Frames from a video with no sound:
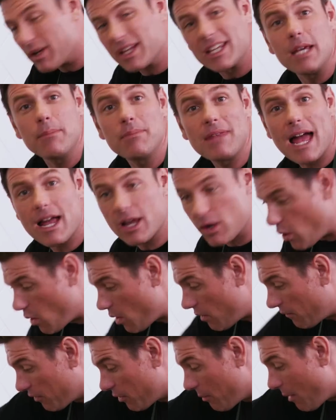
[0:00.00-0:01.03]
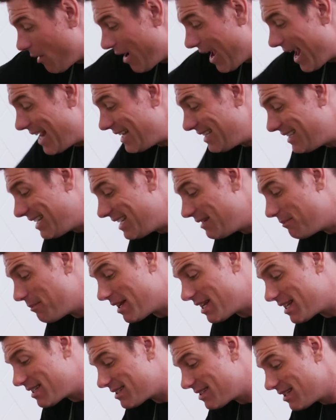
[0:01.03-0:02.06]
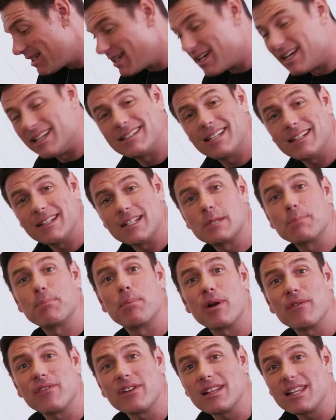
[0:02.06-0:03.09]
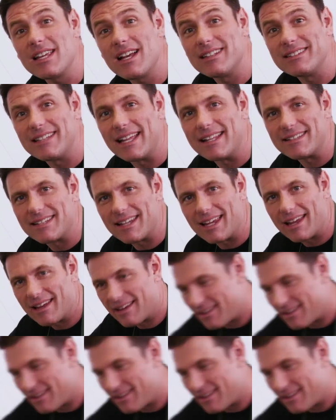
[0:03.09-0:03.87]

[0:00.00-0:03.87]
you wanna keep that going for about eighteen minutes until it's perfectly al dente.